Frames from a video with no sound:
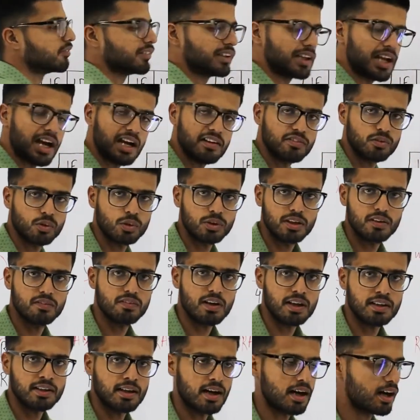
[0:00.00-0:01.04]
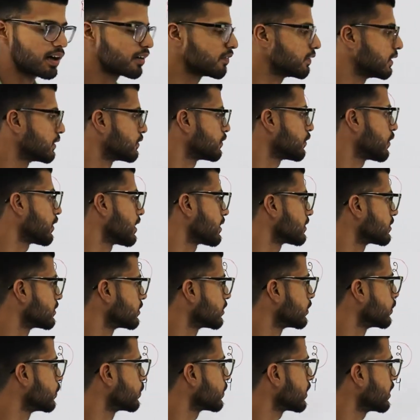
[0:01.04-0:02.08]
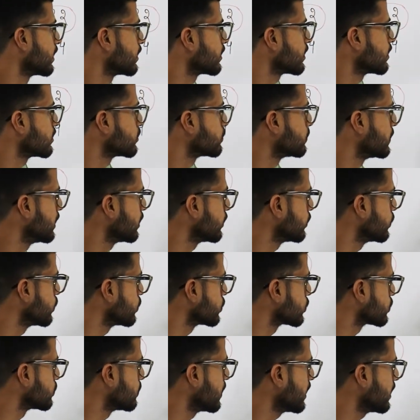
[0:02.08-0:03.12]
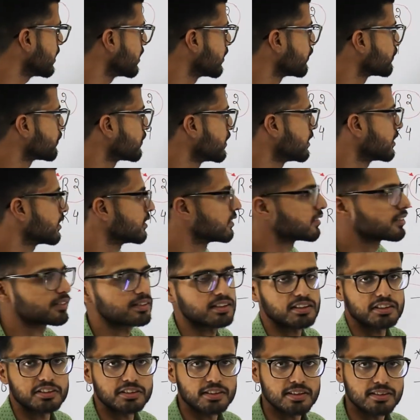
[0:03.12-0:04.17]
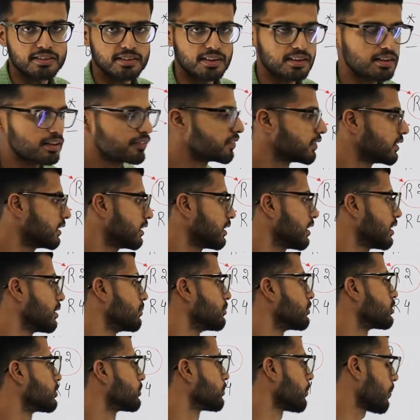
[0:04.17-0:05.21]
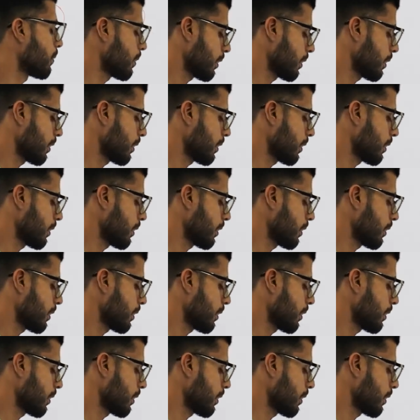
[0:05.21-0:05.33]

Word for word: we have only one hardware for execute. It is being used by different instructions at different times.